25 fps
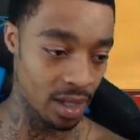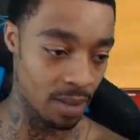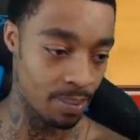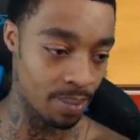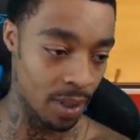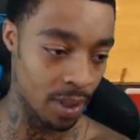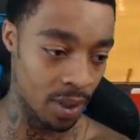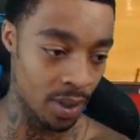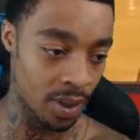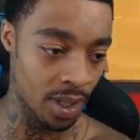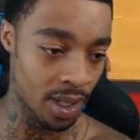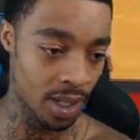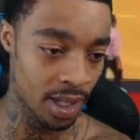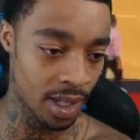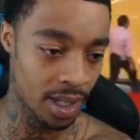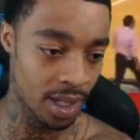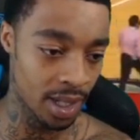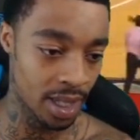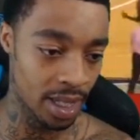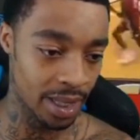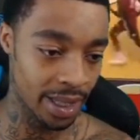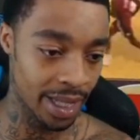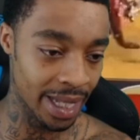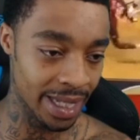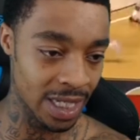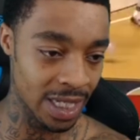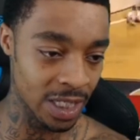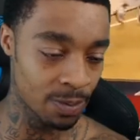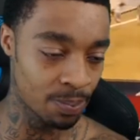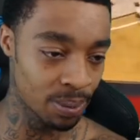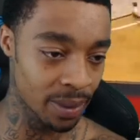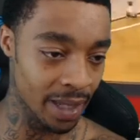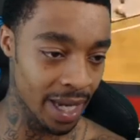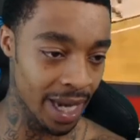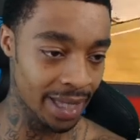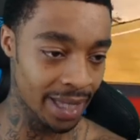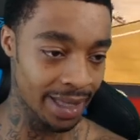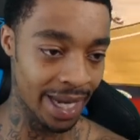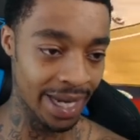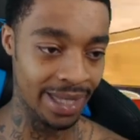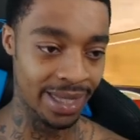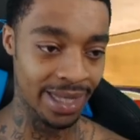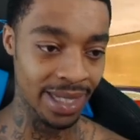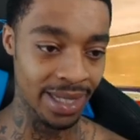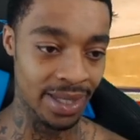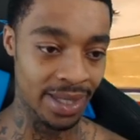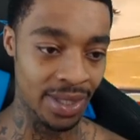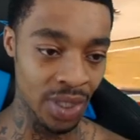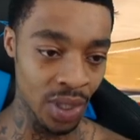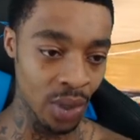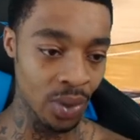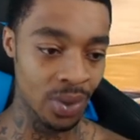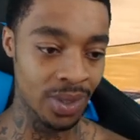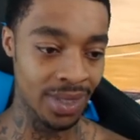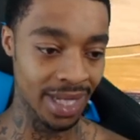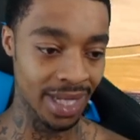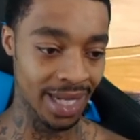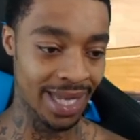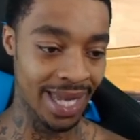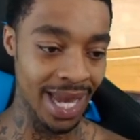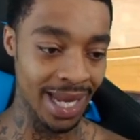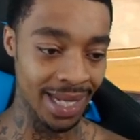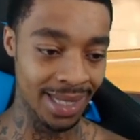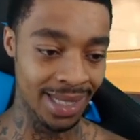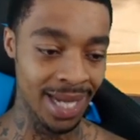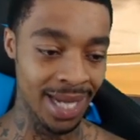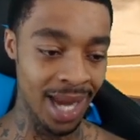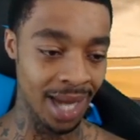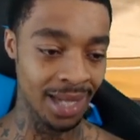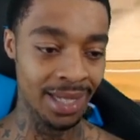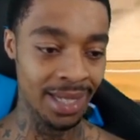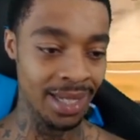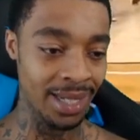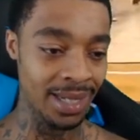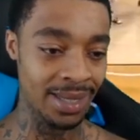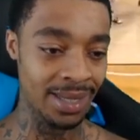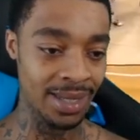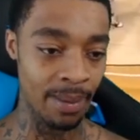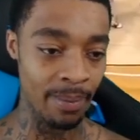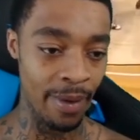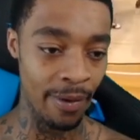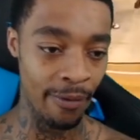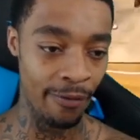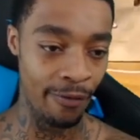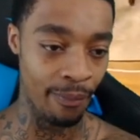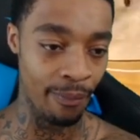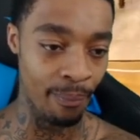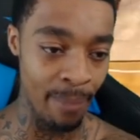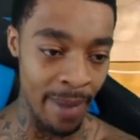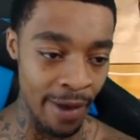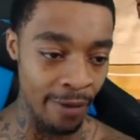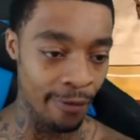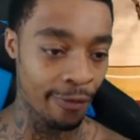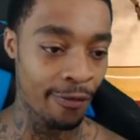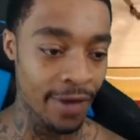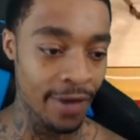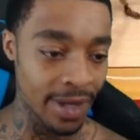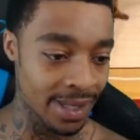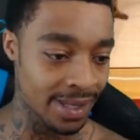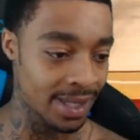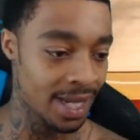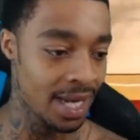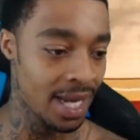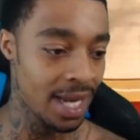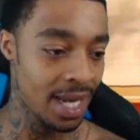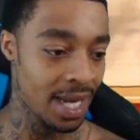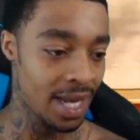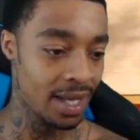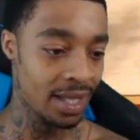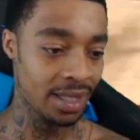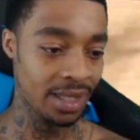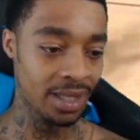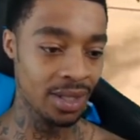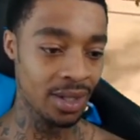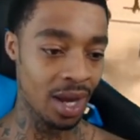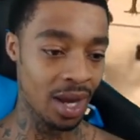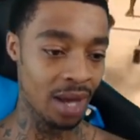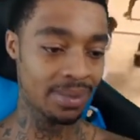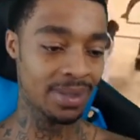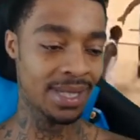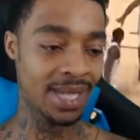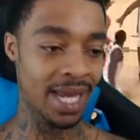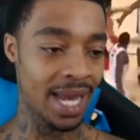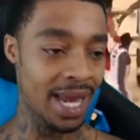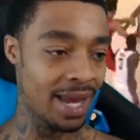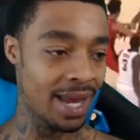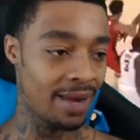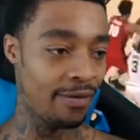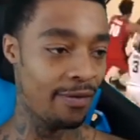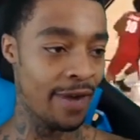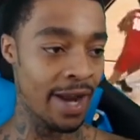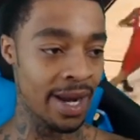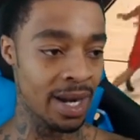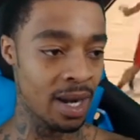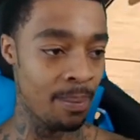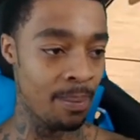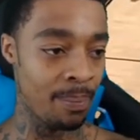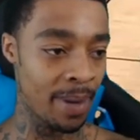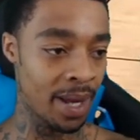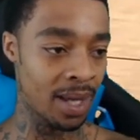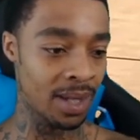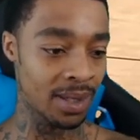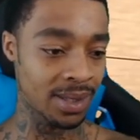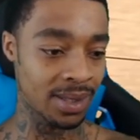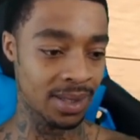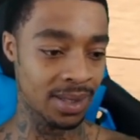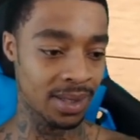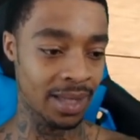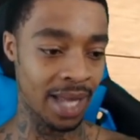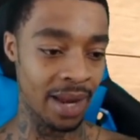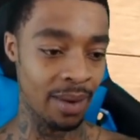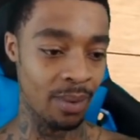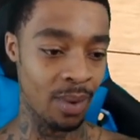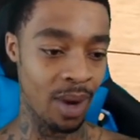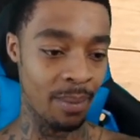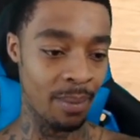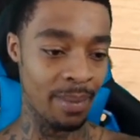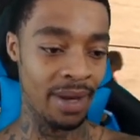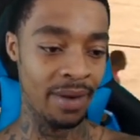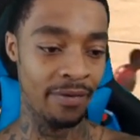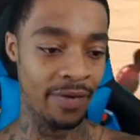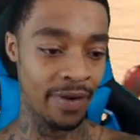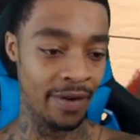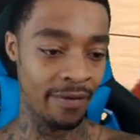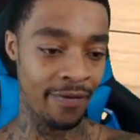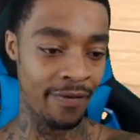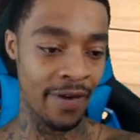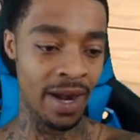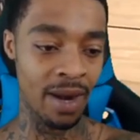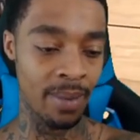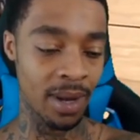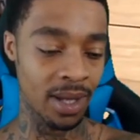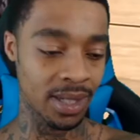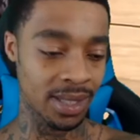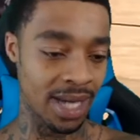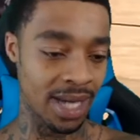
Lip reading: bro. Like, he's playing, like, the Dukes, the Kentuckys, the Memphis... You know what I'm saying? Vanderbilt's like, well, I mean, Vanderbilt's